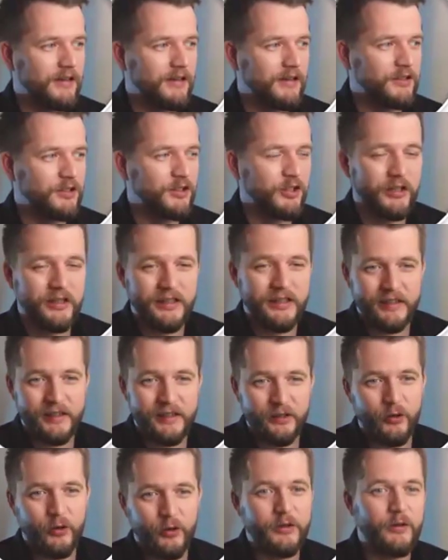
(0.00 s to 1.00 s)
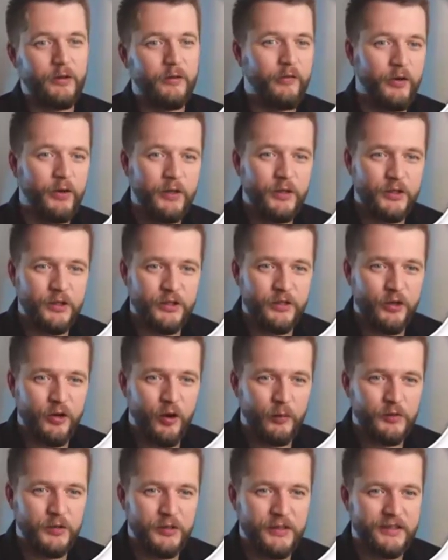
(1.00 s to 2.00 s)
chair or other furniture
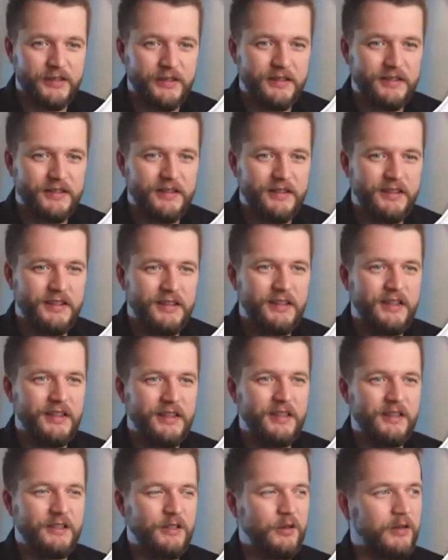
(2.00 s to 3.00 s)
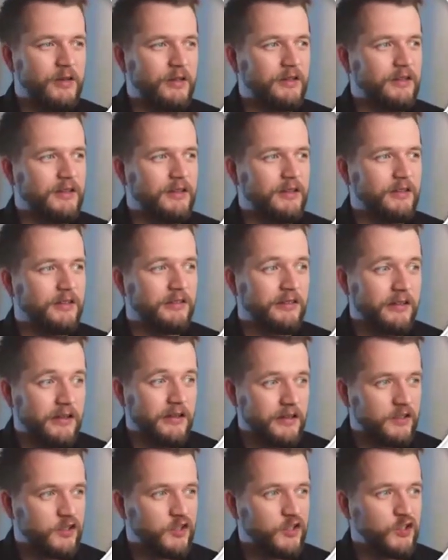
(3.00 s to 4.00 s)
object, you could
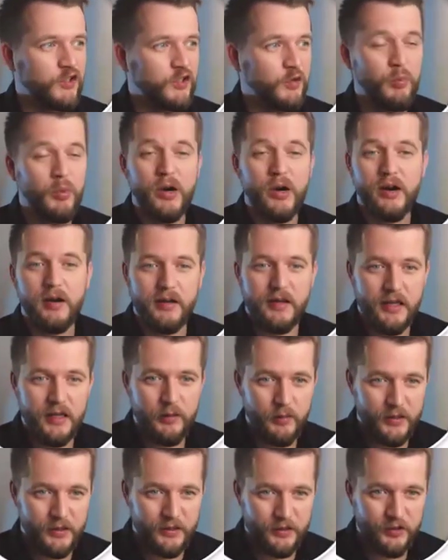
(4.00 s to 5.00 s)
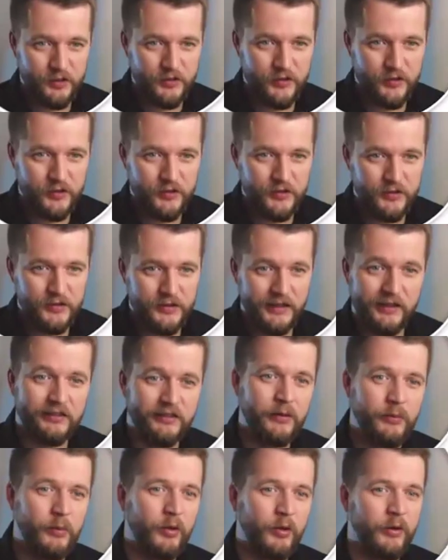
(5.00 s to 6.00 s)
search by image,
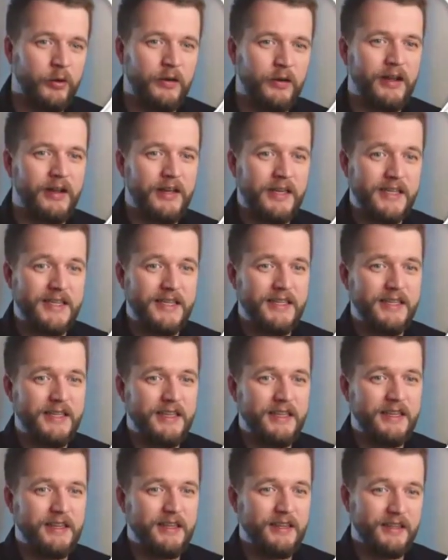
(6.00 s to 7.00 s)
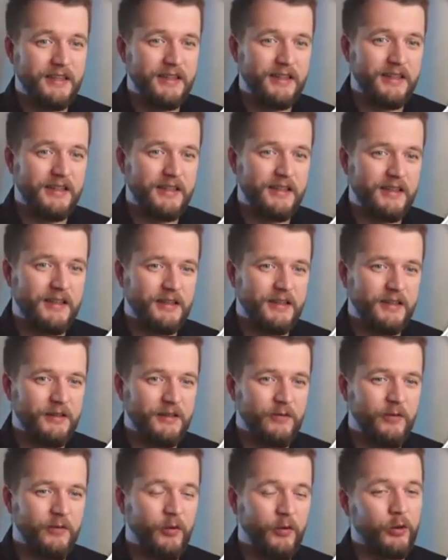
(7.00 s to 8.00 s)
similar like
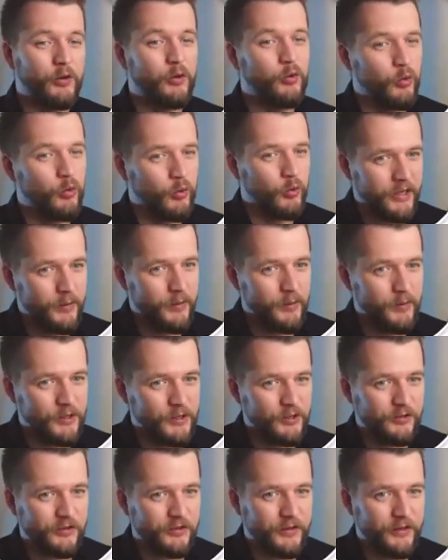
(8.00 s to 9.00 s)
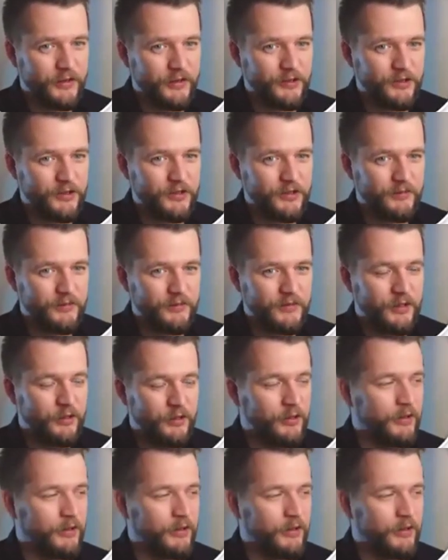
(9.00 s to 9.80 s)
for Google image search. You